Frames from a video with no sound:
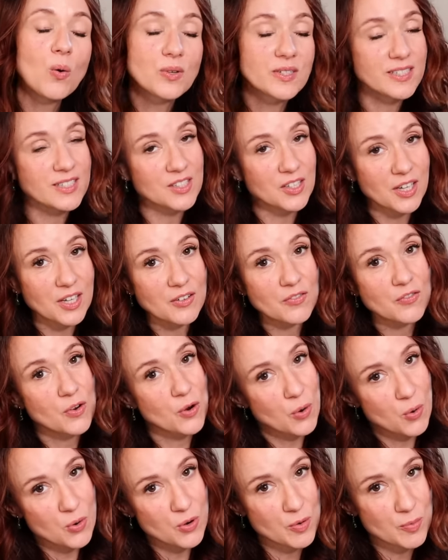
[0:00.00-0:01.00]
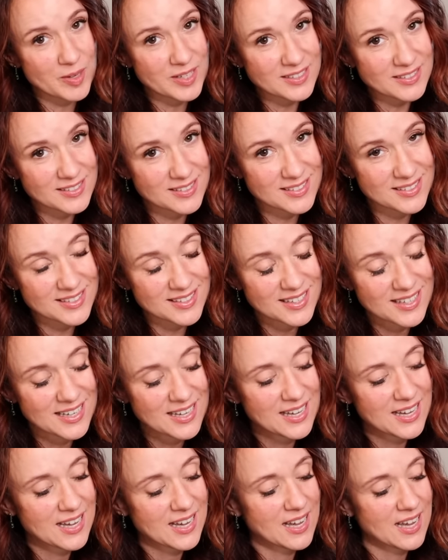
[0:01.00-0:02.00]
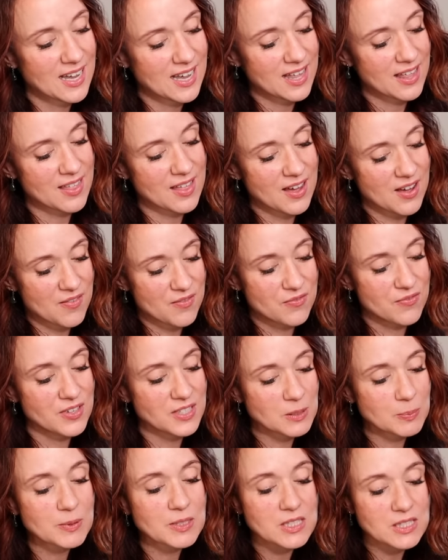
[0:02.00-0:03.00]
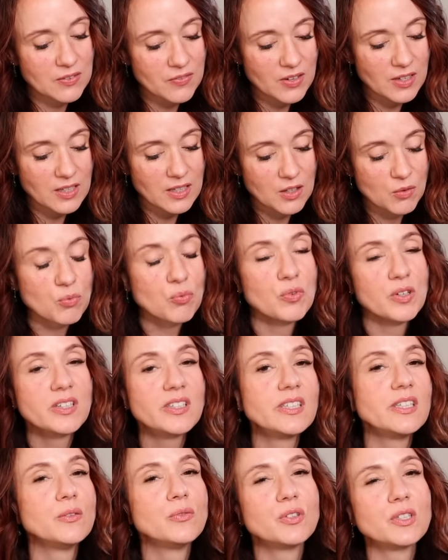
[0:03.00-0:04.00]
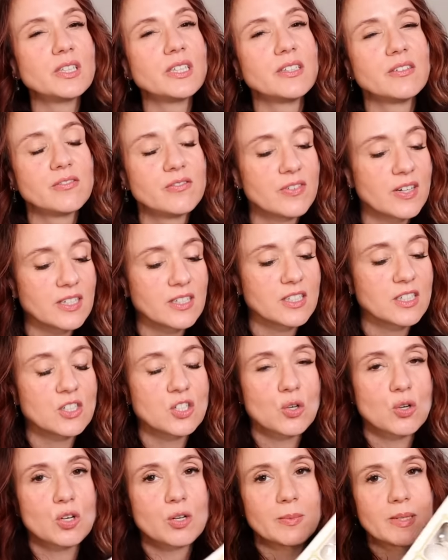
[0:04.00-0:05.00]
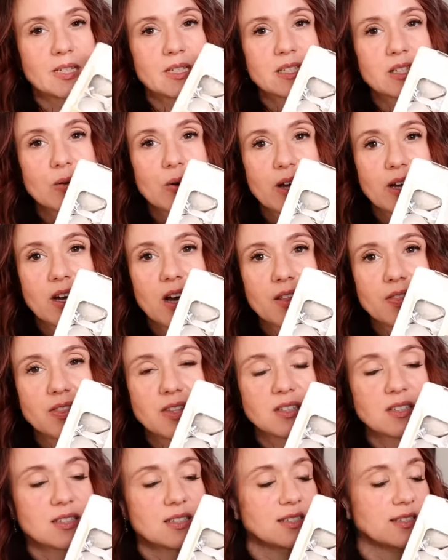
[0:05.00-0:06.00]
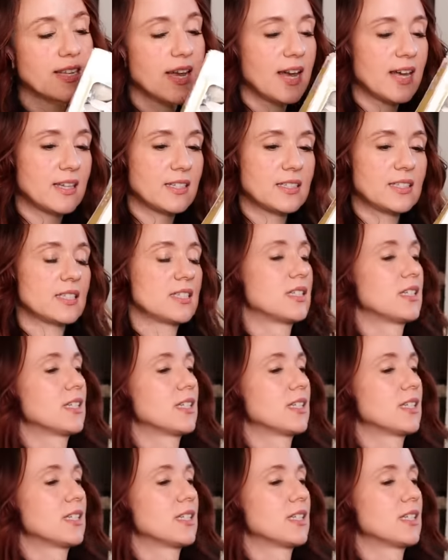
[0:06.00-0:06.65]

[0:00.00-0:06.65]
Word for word: always looking for ornaments, specifically really, really vintage ornaments. So I got this set,